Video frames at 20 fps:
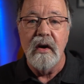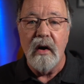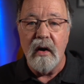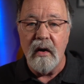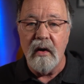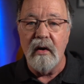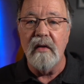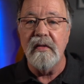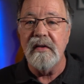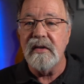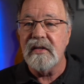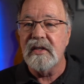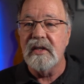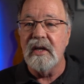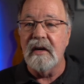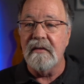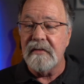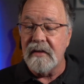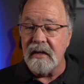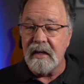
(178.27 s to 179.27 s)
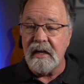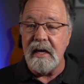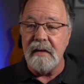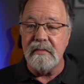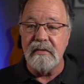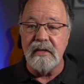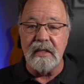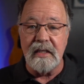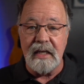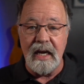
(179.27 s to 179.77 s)
All the stuff that
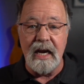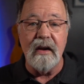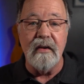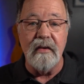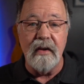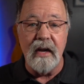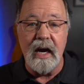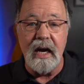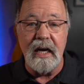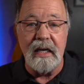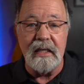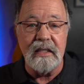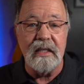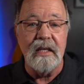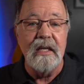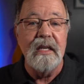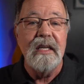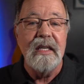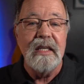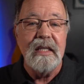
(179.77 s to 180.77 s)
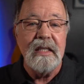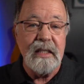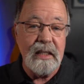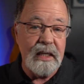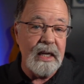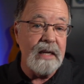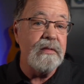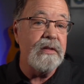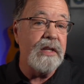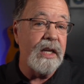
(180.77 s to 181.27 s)
keeps a town nice
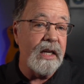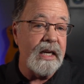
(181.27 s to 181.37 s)
seems to